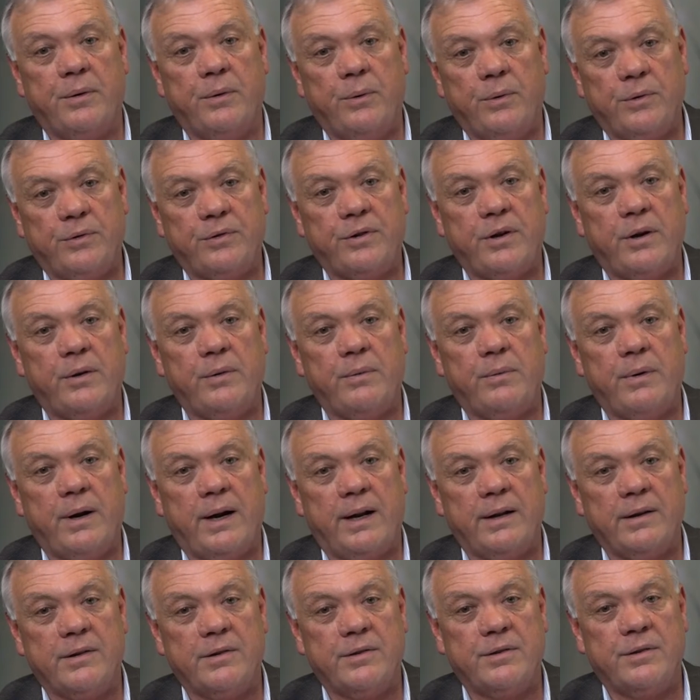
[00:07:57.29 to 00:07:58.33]
also
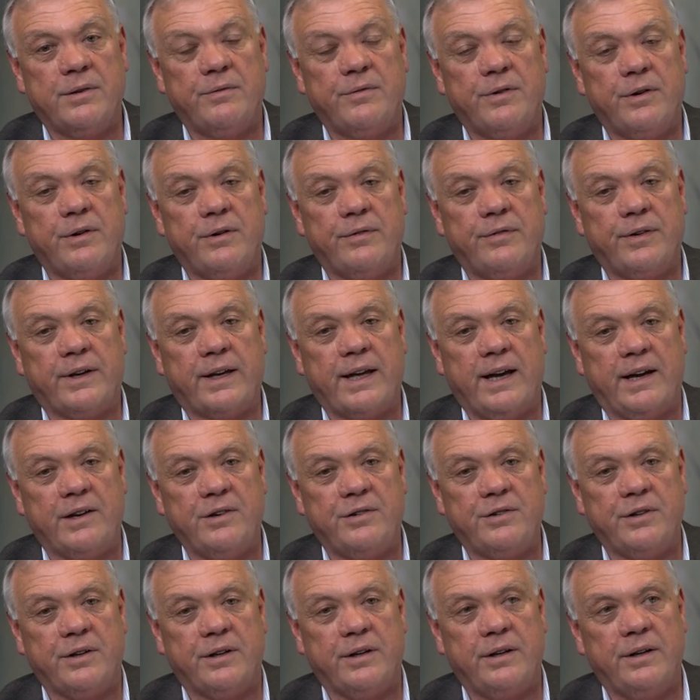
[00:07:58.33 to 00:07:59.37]
runs the
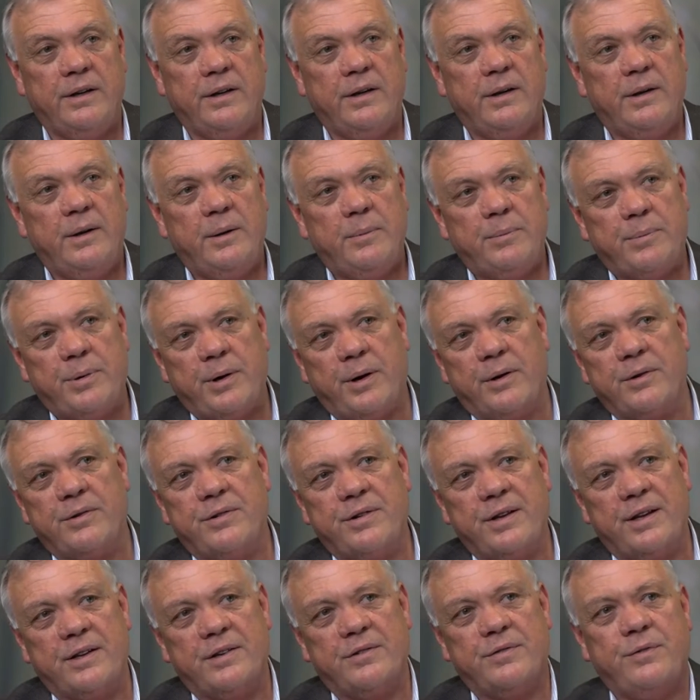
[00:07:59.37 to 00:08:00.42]
verification
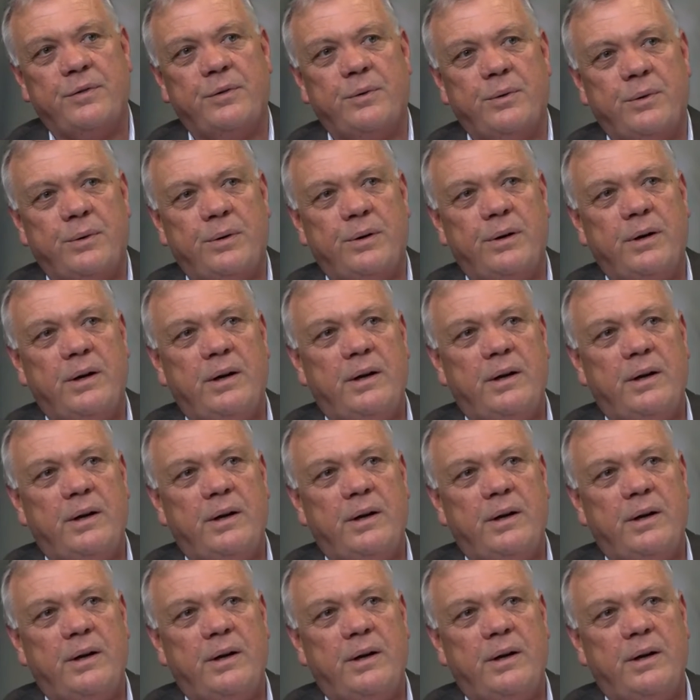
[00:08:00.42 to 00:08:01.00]
process for